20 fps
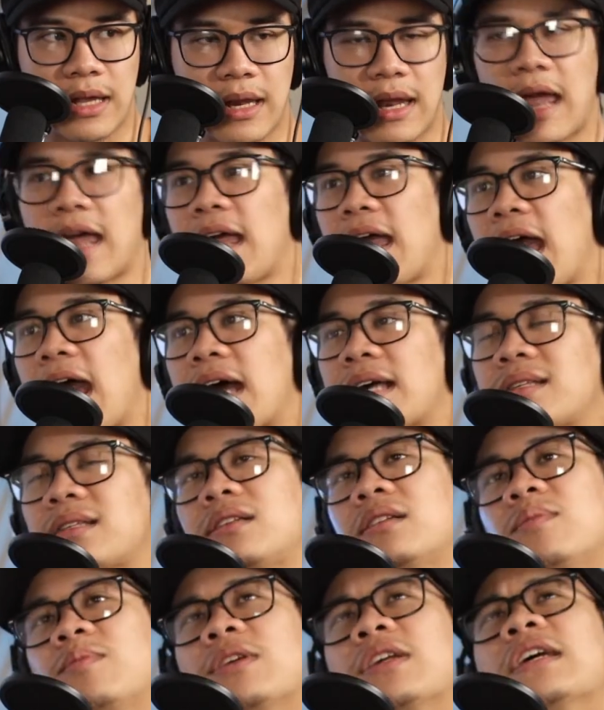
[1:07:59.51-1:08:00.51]
has
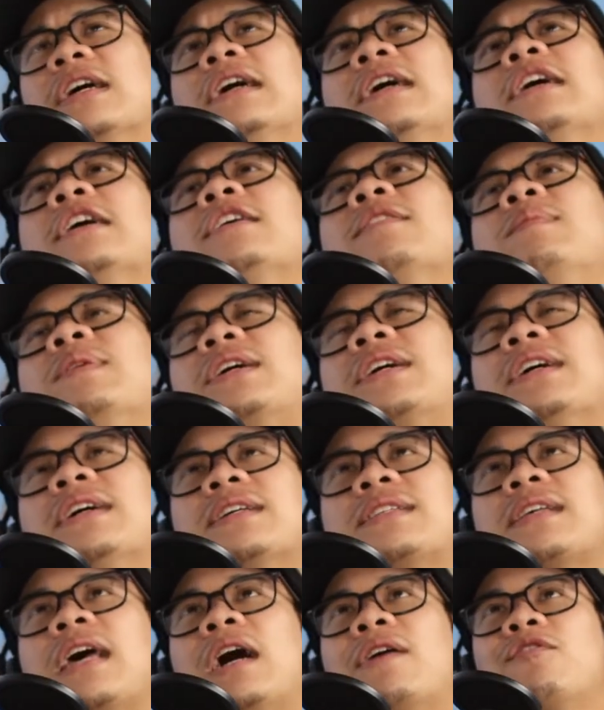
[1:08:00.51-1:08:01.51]
to be,
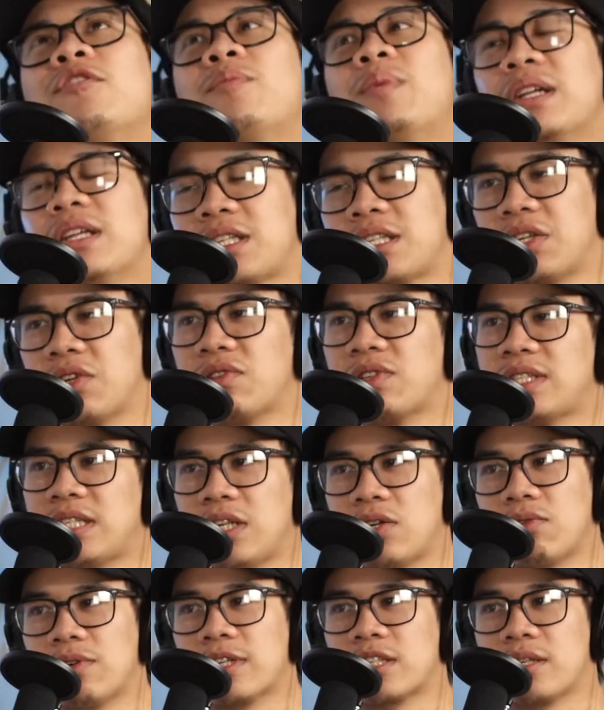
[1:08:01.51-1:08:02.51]
because everybody's so
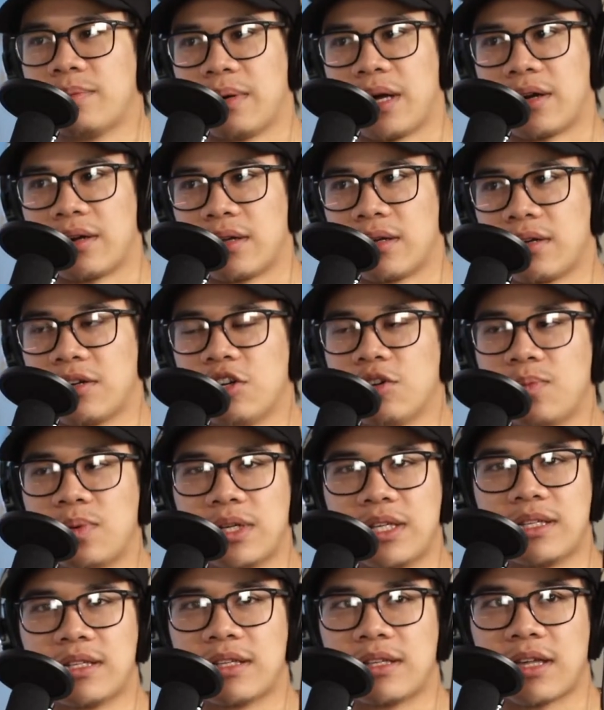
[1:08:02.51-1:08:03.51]
serious about it.
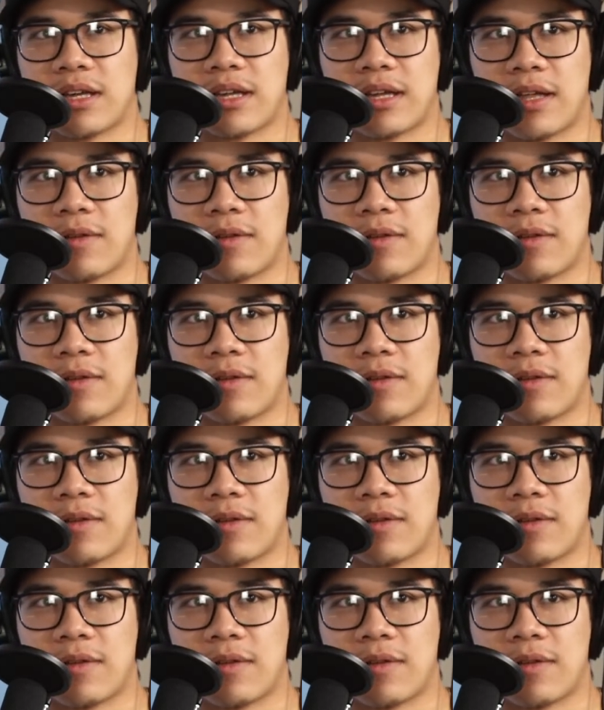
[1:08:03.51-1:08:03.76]
Nobody, like,